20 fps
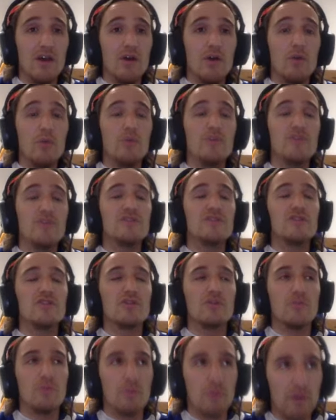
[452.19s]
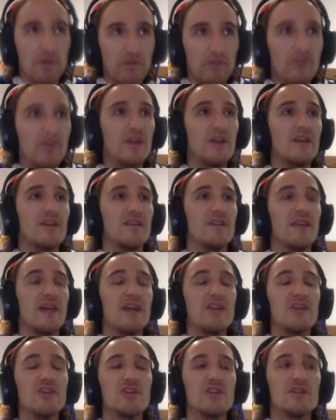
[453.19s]
Was terrific. And
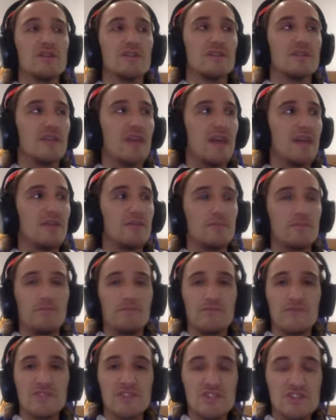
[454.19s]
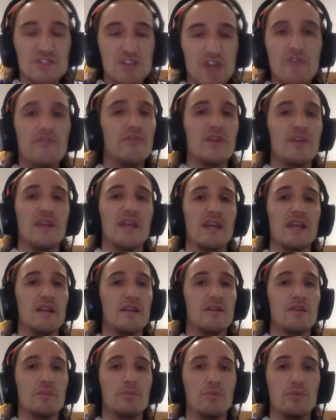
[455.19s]
that suffocated
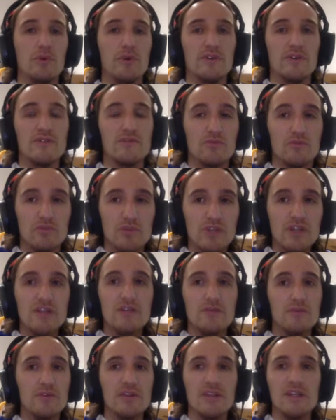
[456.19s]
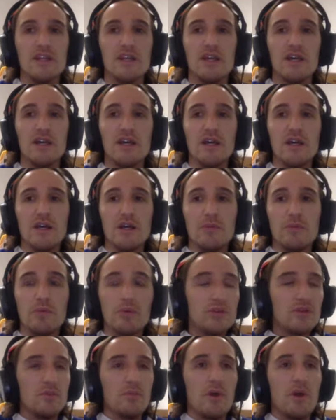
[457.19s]
the Bruins and really, really
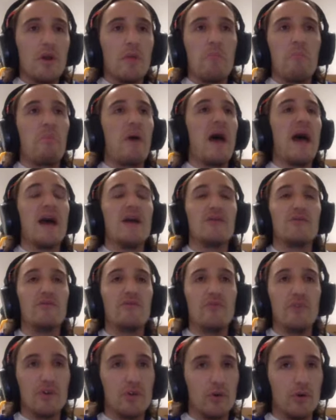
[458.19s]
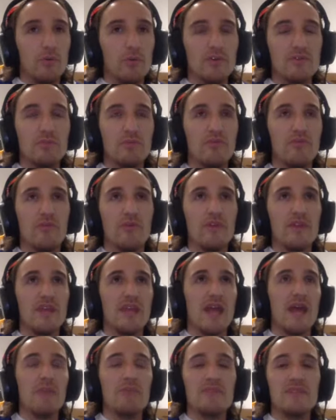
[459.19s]
put them on a bad foot almost before they
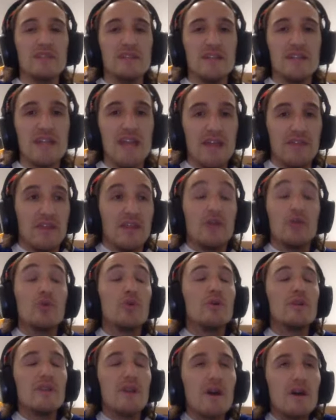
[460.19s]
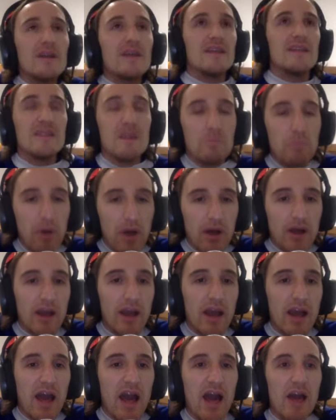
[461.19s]
emptied the net. They could not get the puck
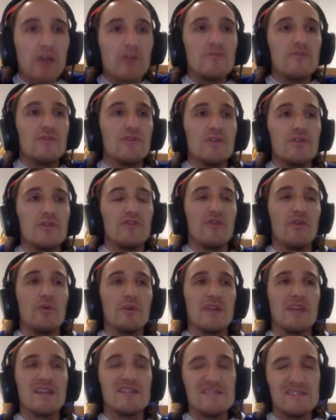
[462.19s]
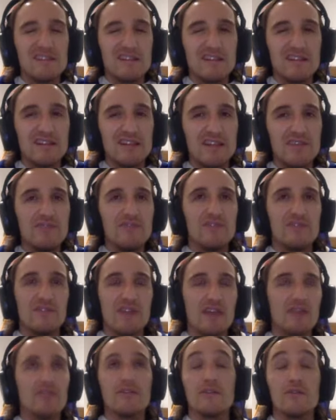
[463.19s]
out of their zone against the Leafs,
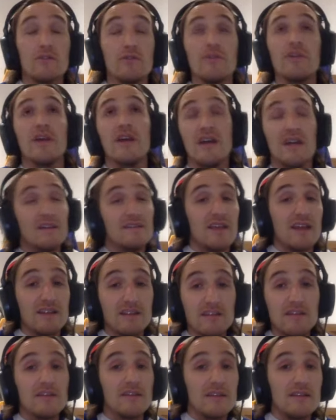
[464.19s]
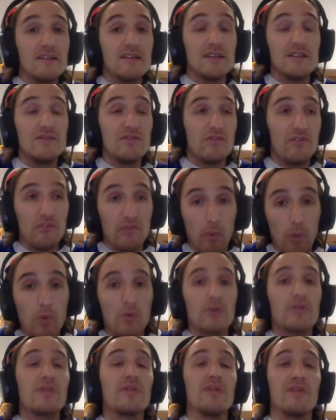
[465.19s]
technically the Leafs'
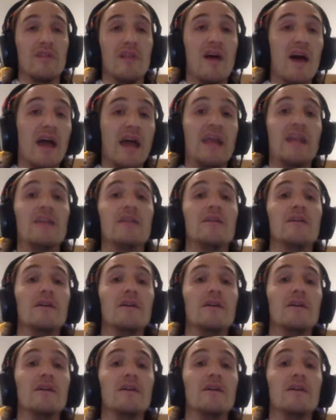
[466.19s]
fourth line.